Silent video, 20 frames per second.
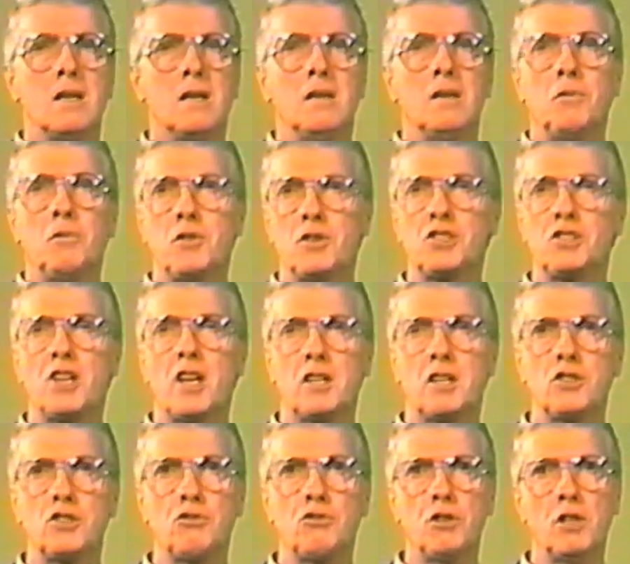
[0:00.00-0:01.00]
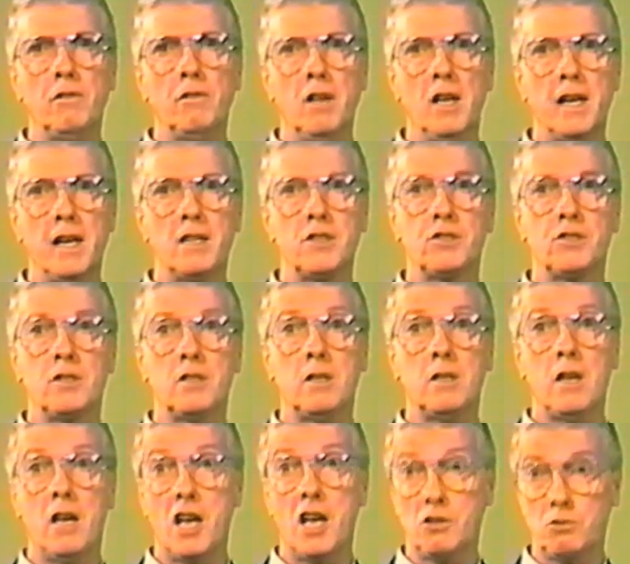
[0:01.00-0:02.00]
With the second string of lights,
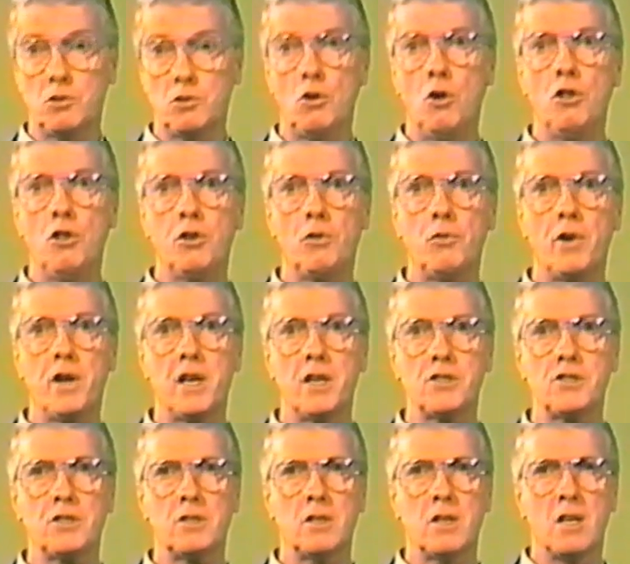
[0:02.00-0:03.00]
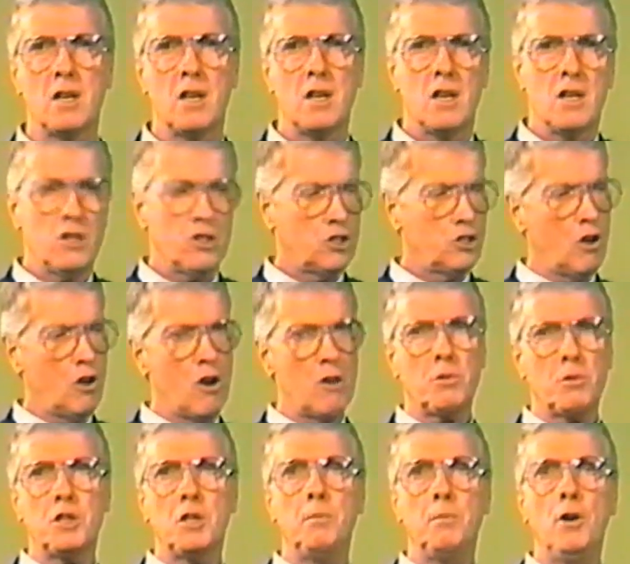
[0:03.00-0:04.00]
as with all the rest, start
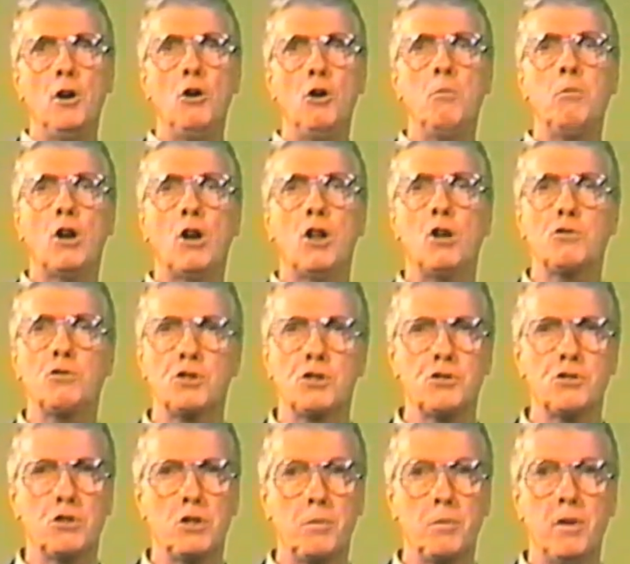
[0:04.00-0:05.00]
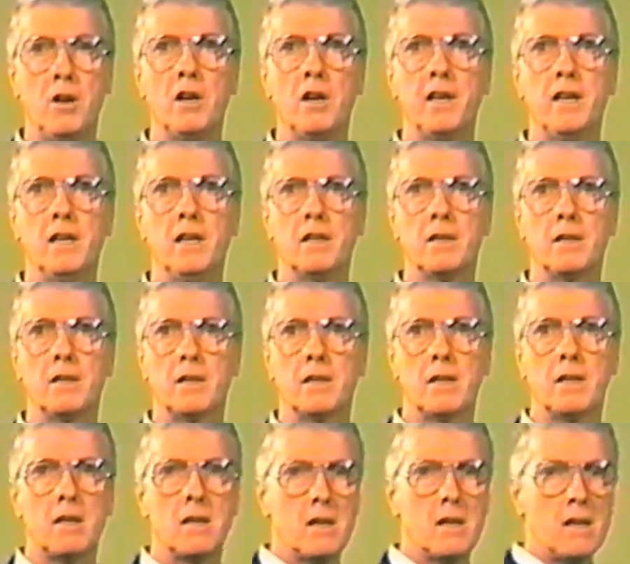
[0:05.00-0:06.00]
with the bulb closest to the plug end
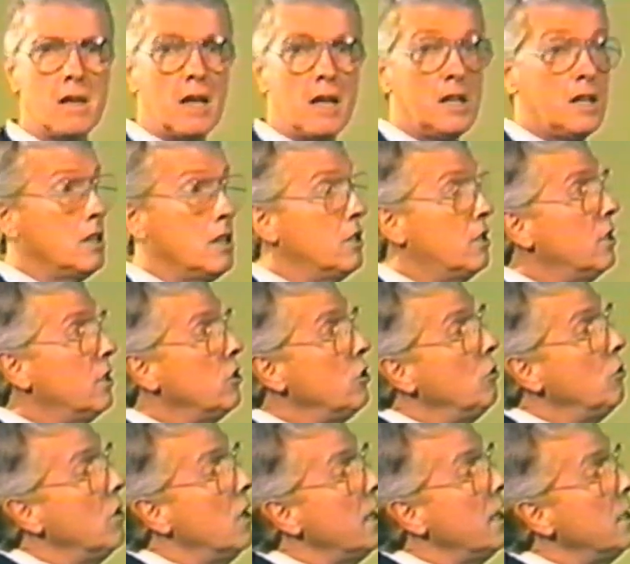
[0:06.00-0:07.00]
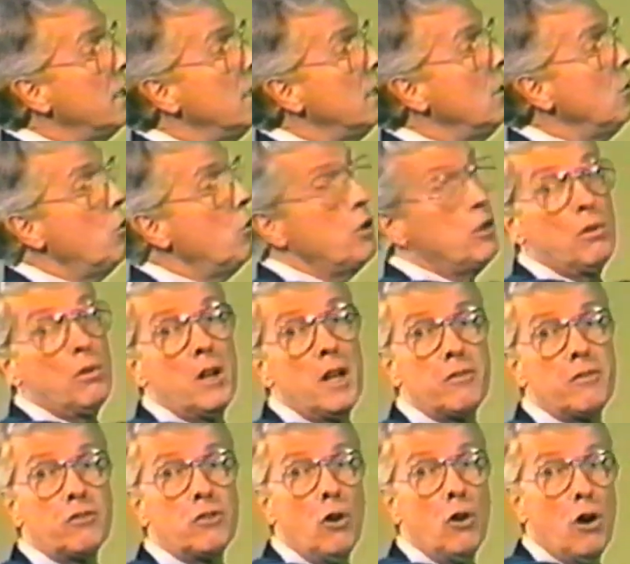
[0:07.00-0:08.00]
and continue lighting where you
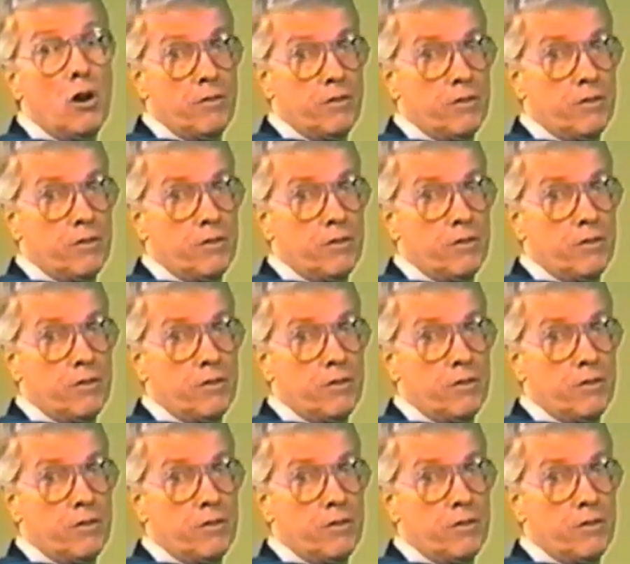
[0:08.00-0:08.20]
left off,